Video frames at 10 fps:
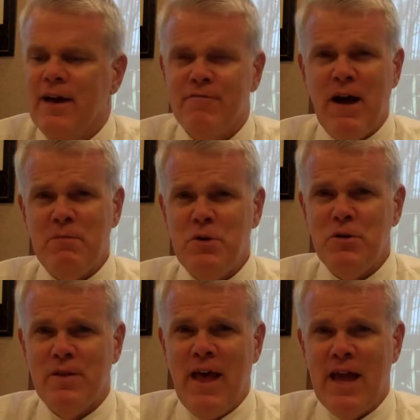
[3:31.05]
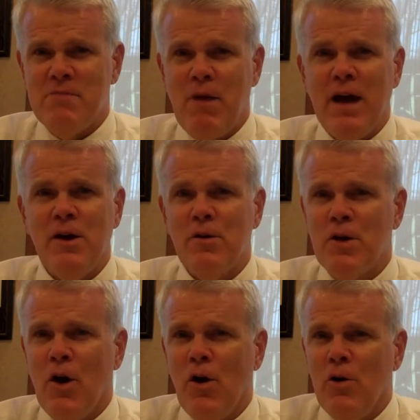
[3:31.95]
If I'm doing that in my own
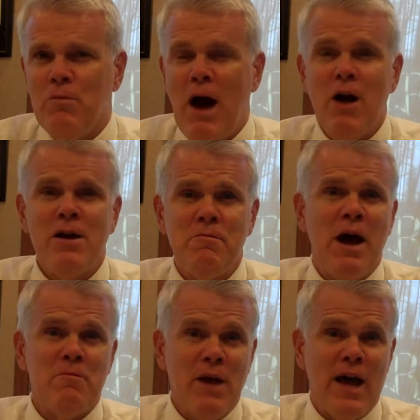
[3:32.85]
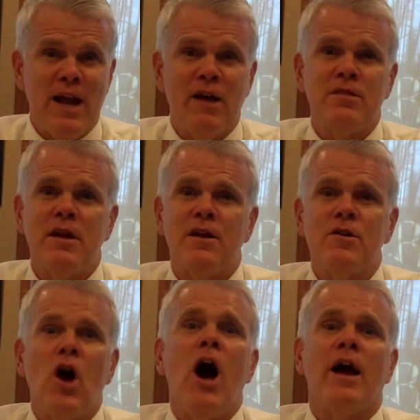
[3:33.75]
home, how come I'm not out
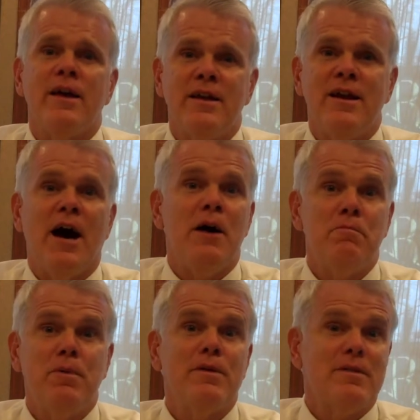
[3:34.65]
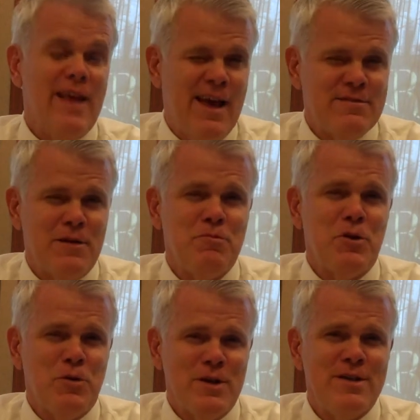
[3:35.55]
there talking it up as I'm
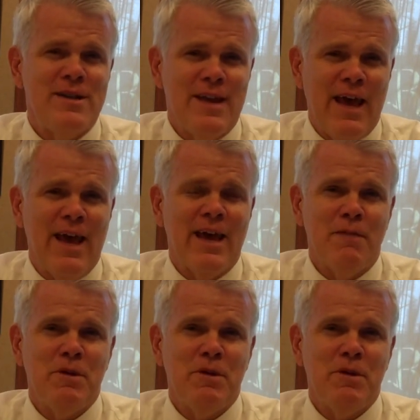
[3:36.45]
doing today?